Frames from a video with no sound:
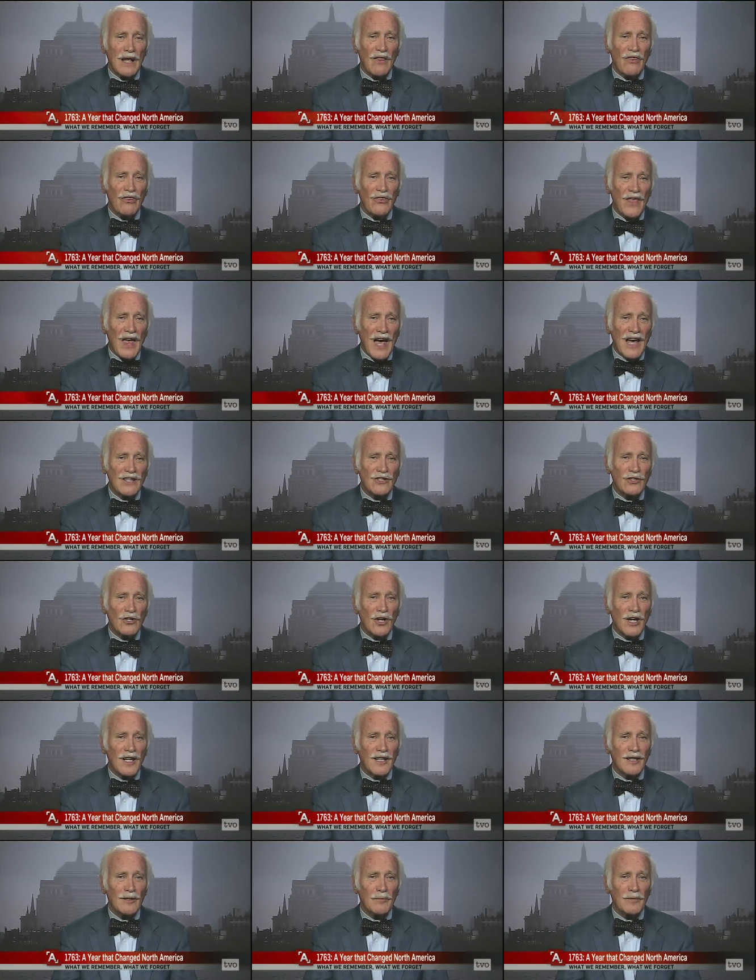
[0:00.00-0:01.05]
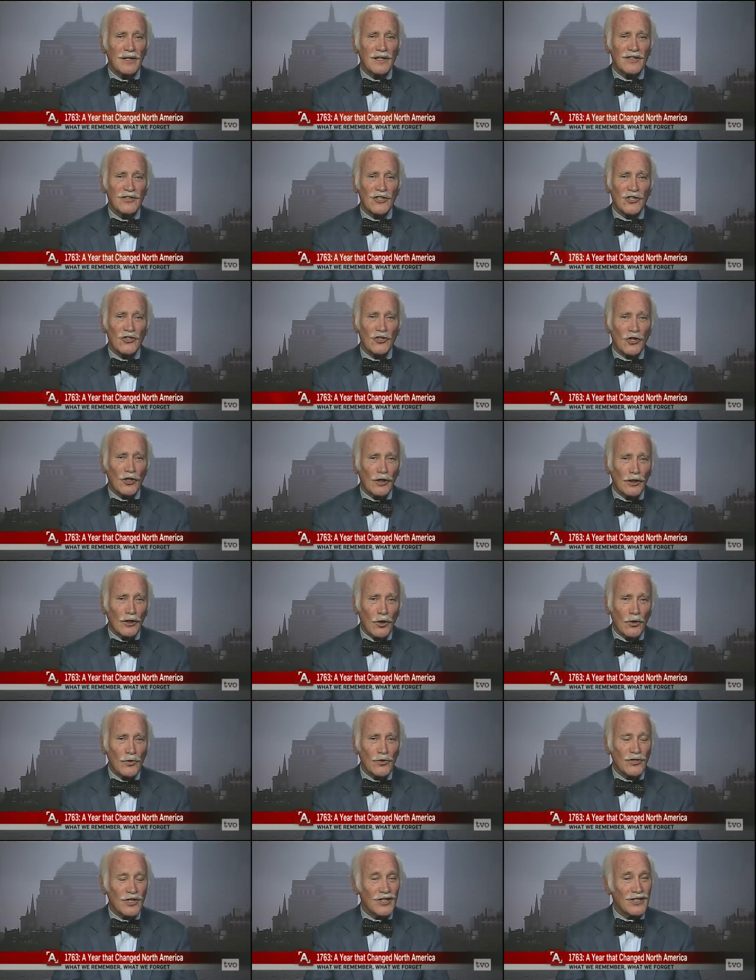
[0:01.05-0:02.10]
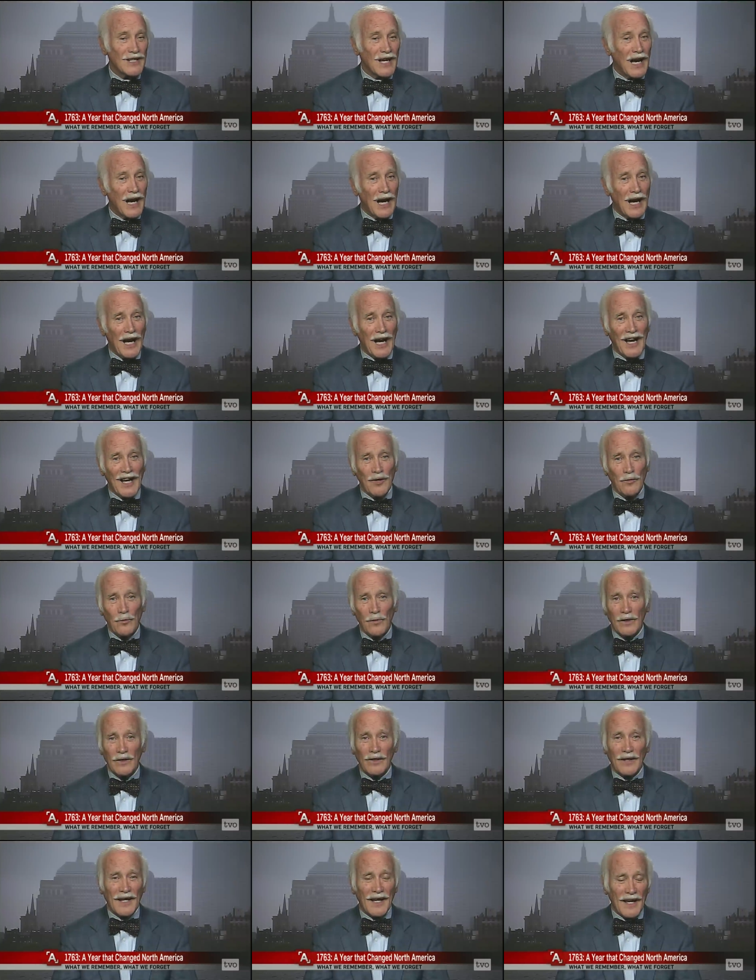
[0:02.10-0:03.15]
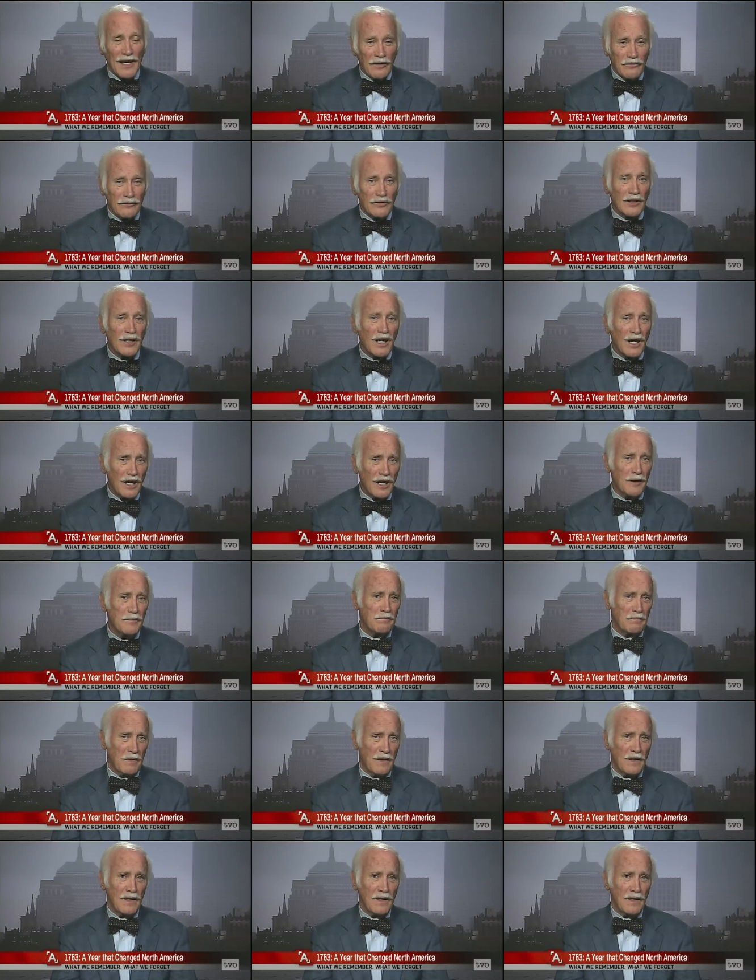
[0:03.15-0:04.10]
That document is as close as I will ever come